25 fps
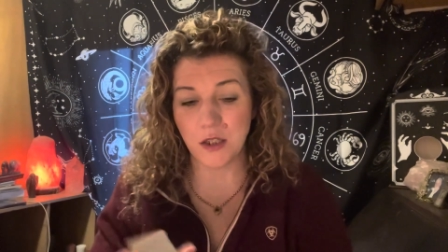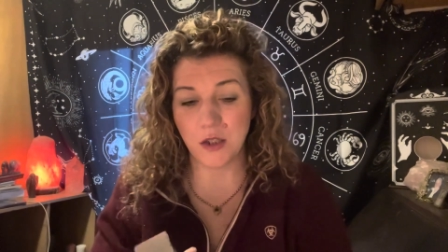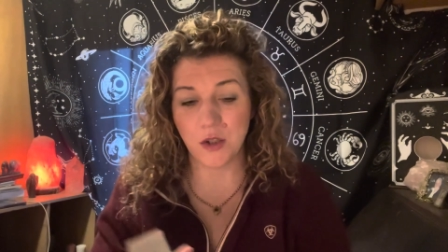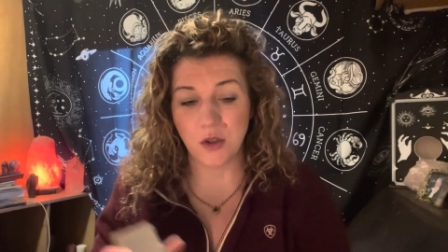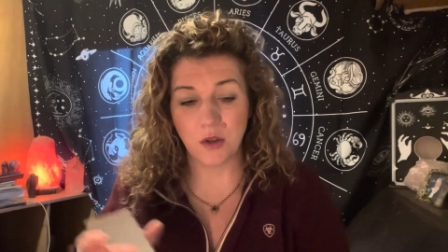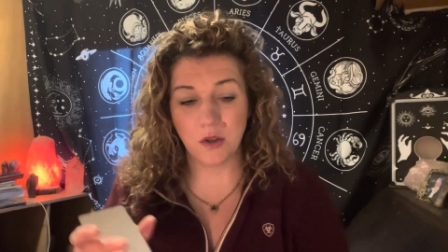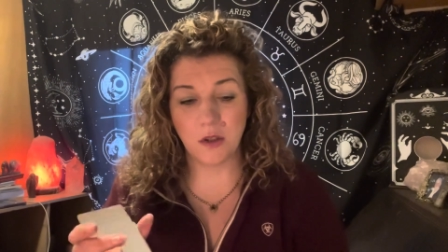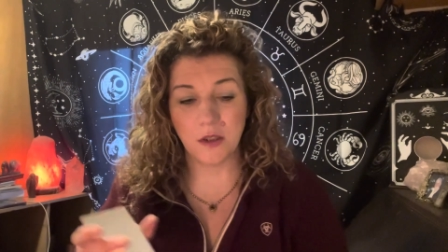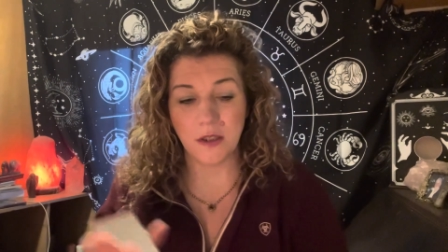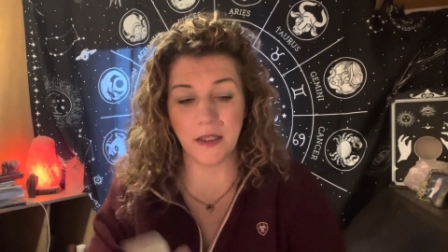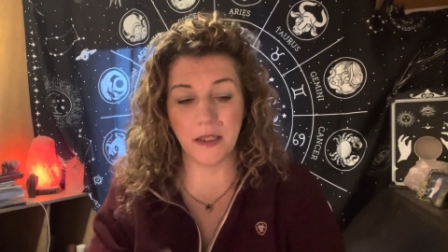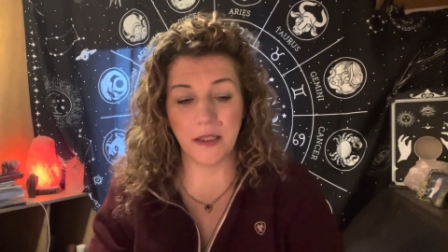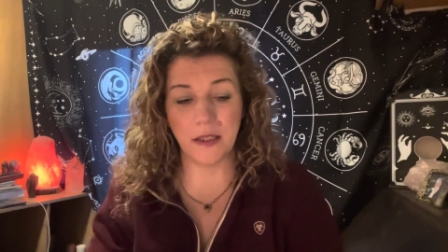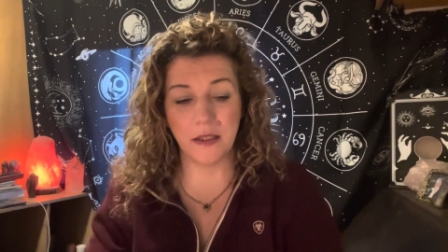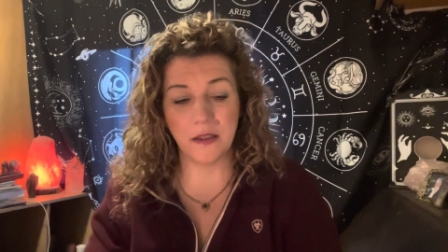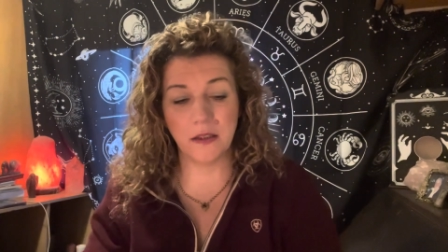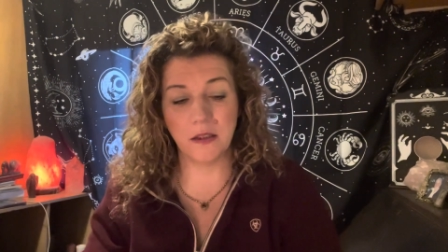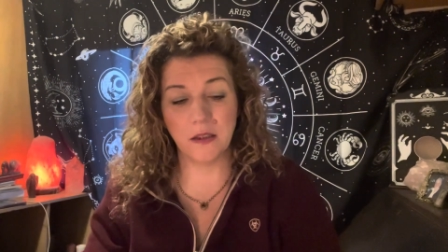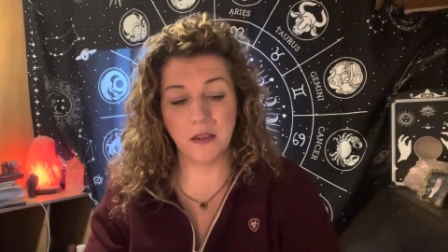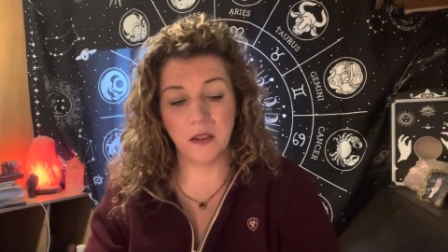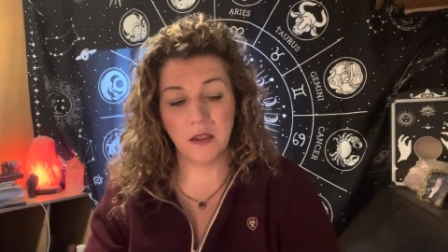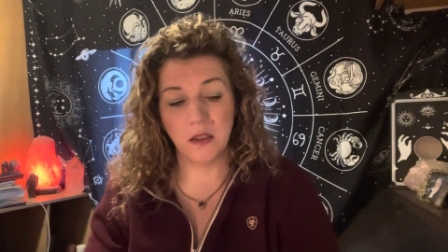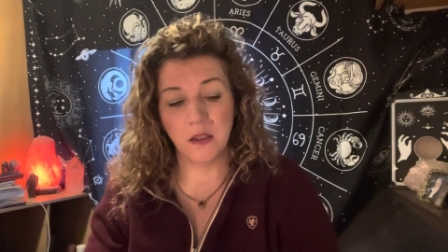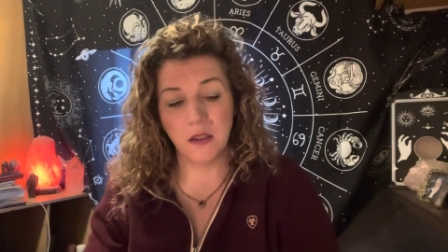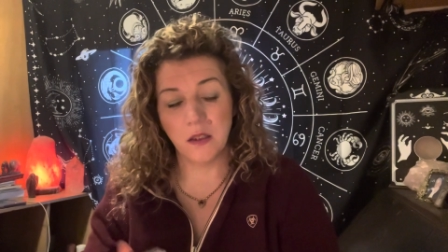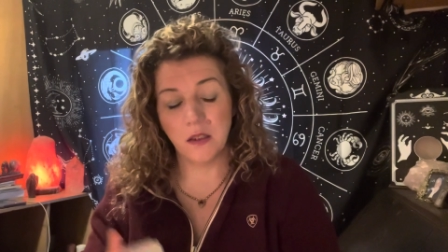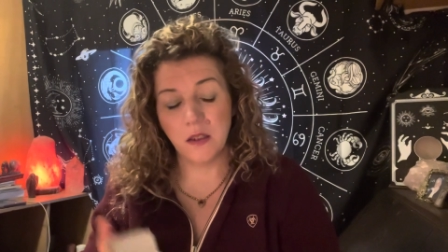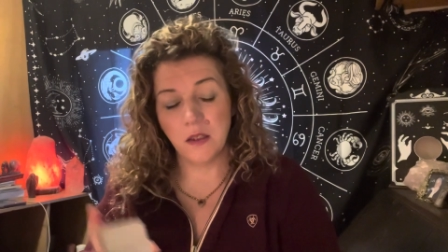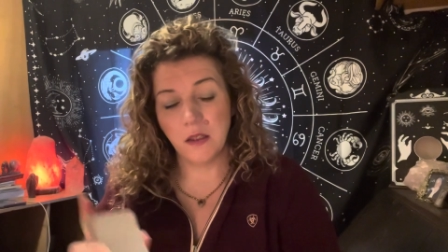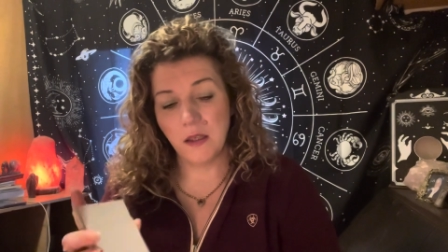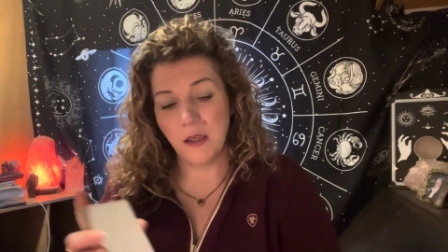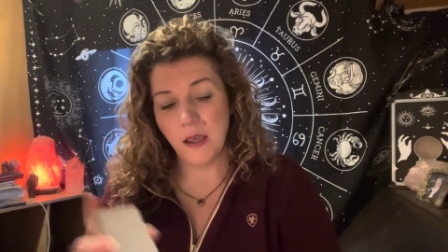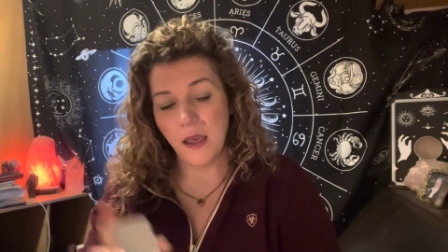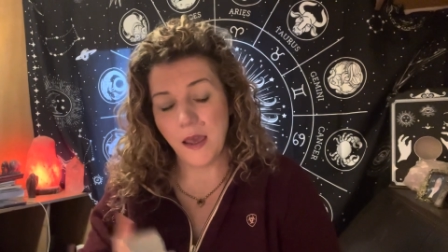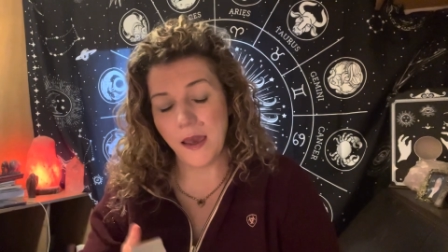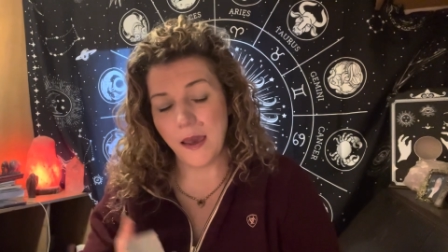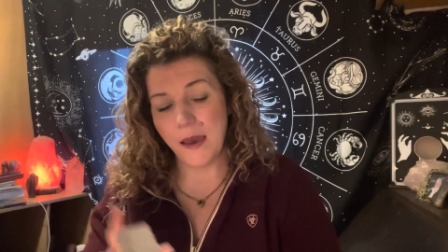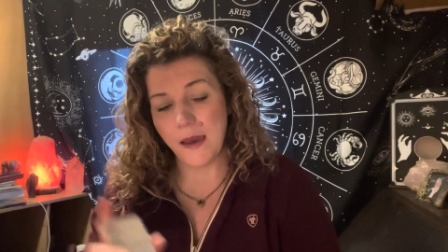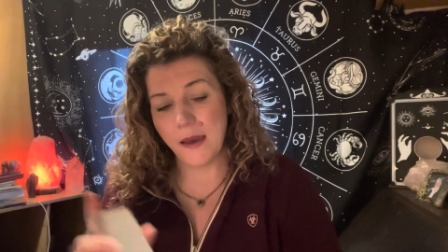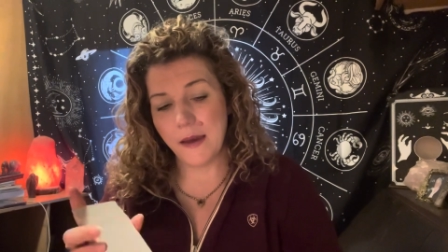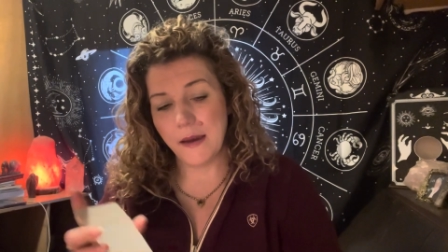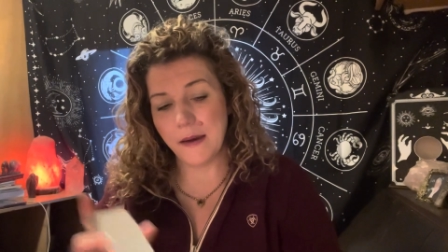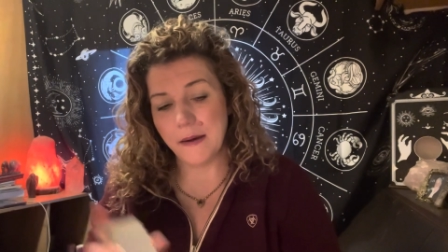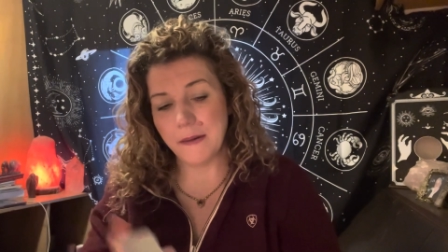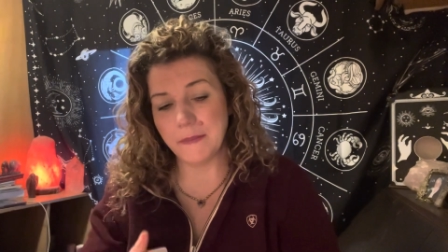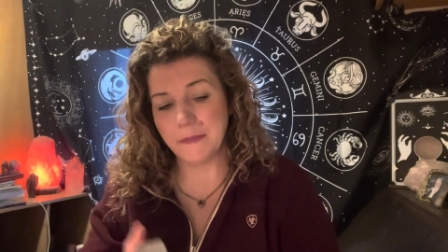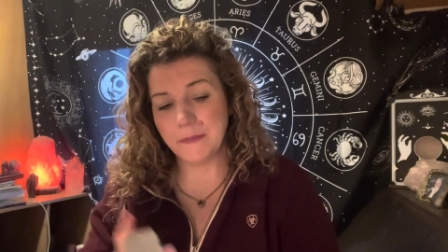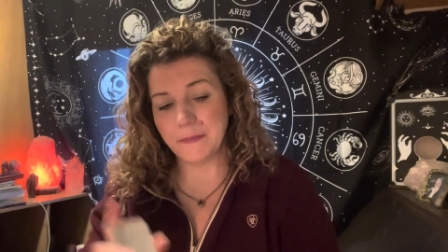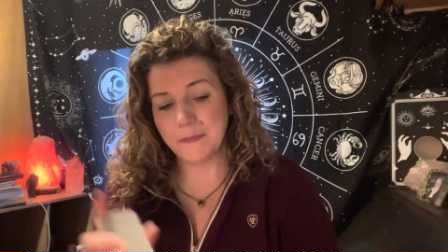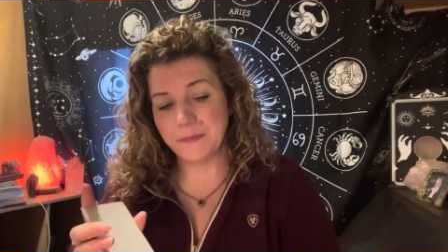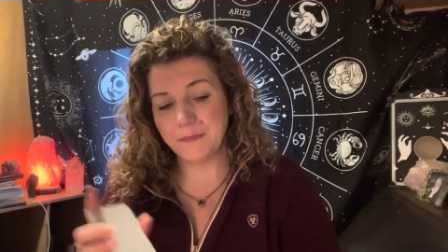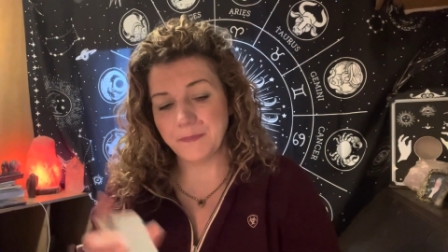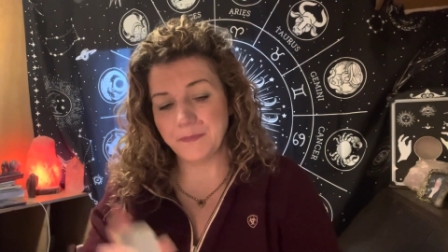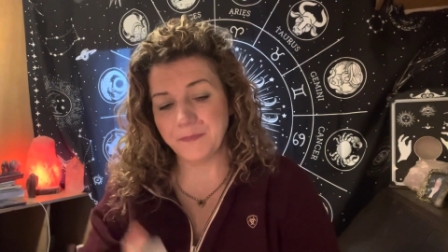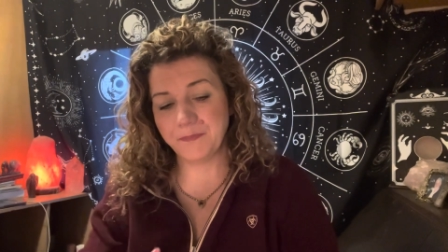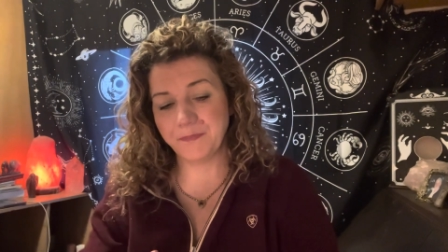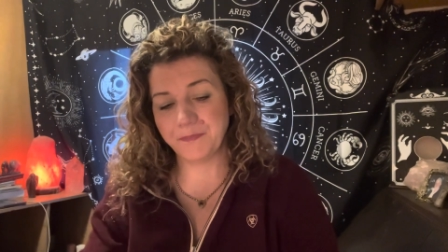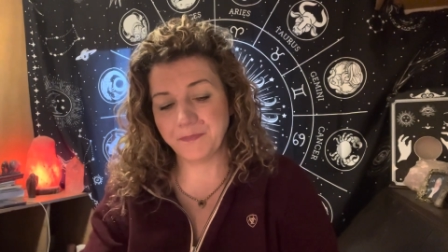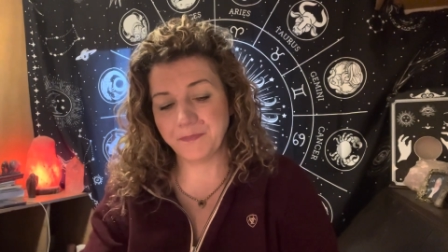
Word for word: talking. Um,